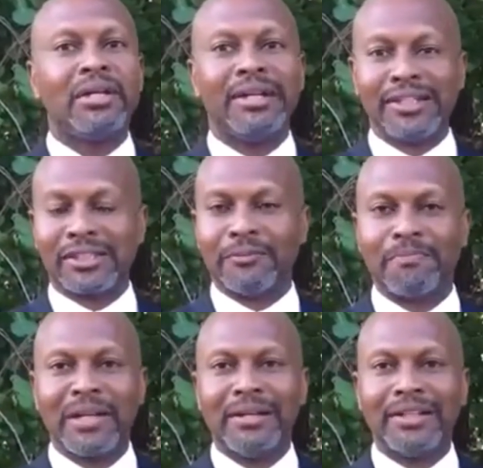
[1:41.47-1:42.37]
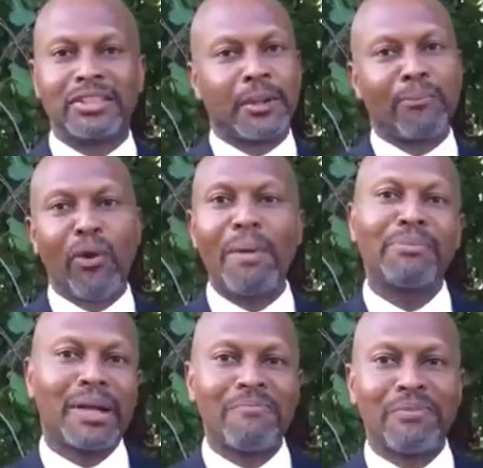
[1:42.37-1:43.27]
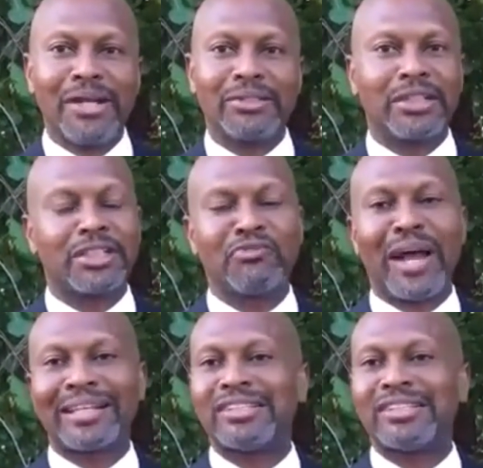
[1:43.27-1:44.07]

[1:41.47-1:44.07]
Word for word: Listen, the problem that I'm facing is the fact